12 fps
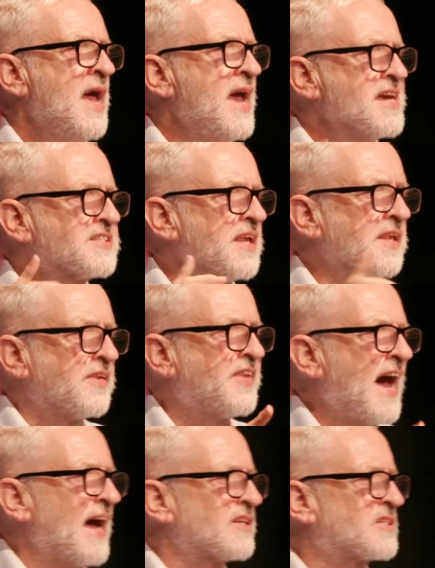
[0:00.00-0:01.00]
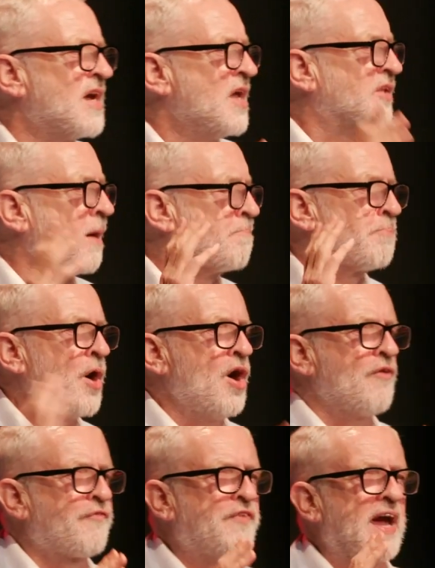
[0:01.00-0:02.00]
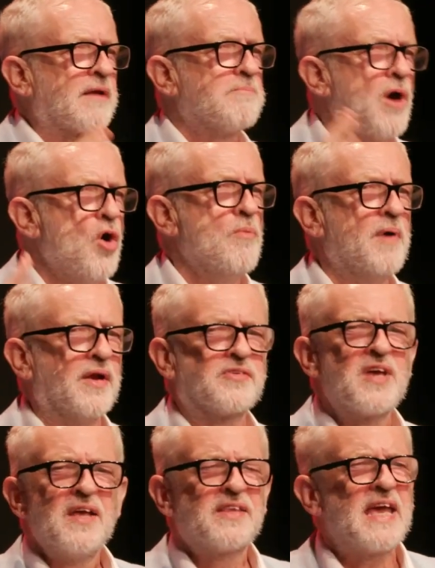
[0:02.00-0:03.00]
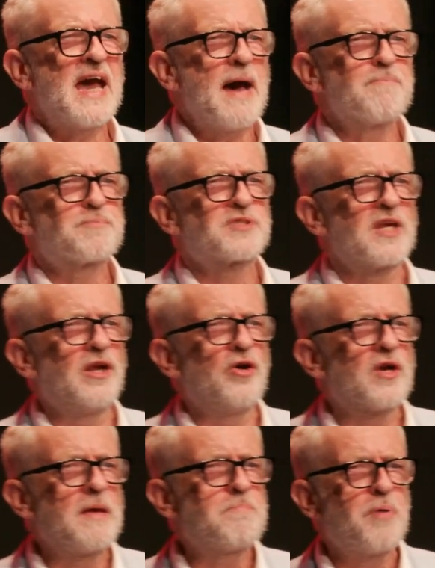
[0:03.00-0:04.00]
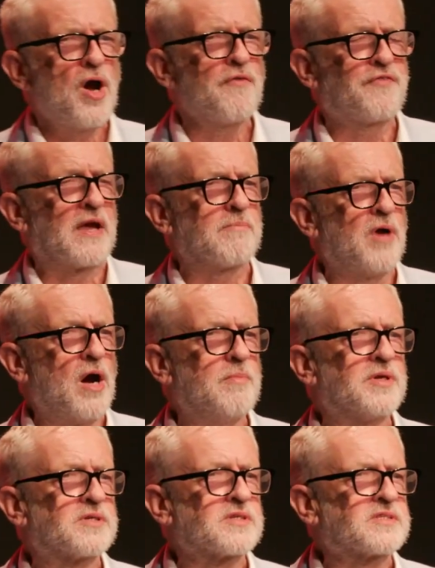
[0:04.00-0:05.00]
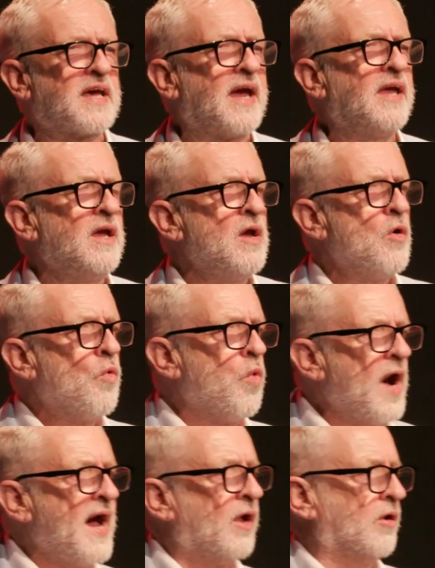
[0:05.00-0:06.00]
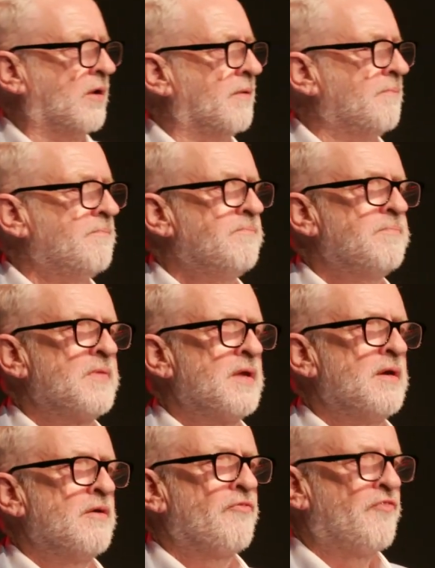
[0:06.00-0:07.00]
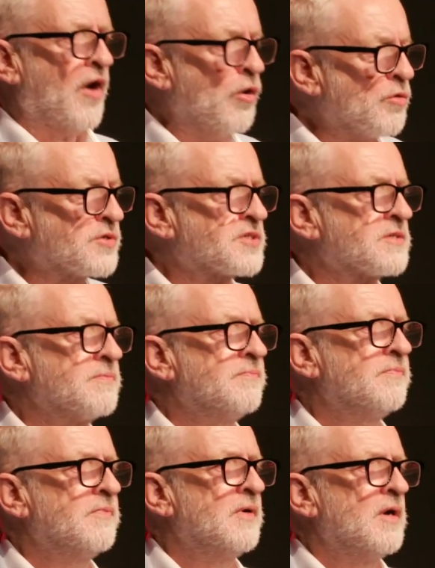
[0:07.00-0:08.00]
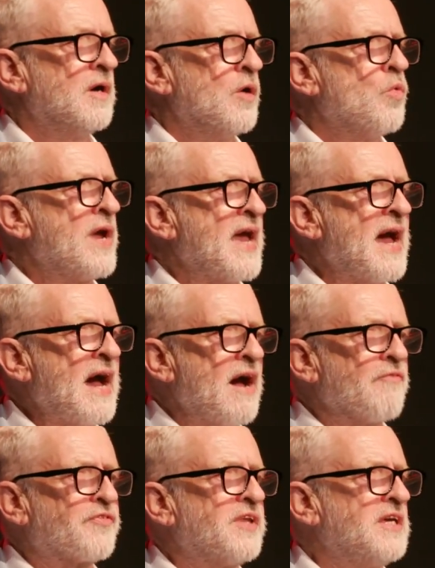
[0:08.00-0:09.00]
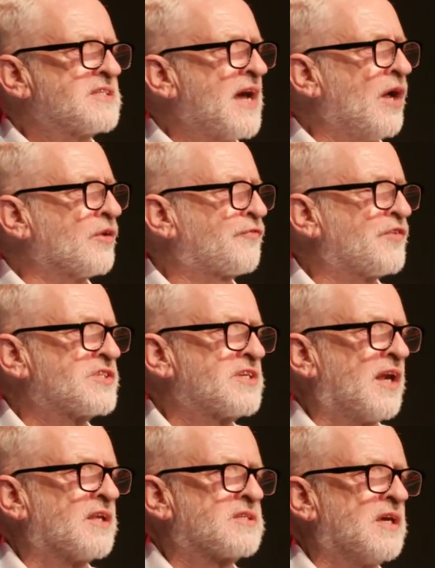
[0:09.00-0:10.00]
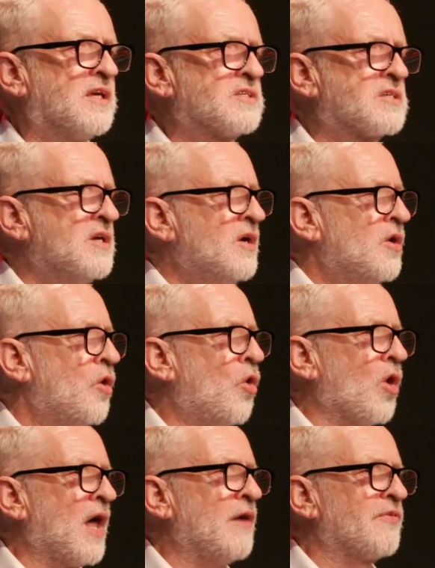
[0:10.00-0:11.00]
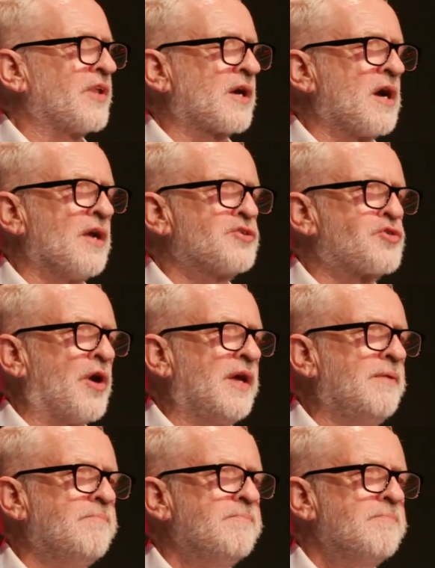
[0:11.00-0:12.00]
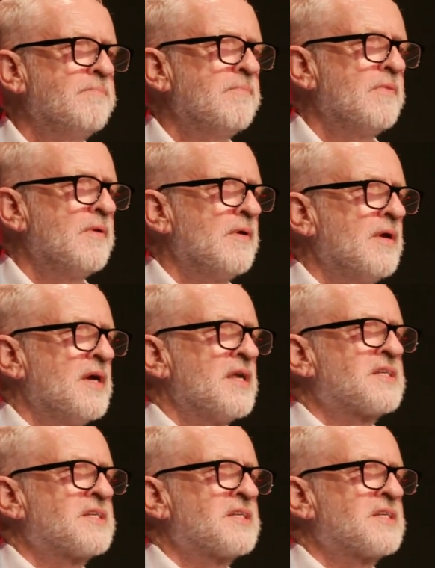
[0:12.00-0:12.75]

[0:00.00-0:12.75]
Isn't that the perfect moment, the absolutely perfect moment to say, well, folks, we have these health facilities all over the country. Yeah. Yeah.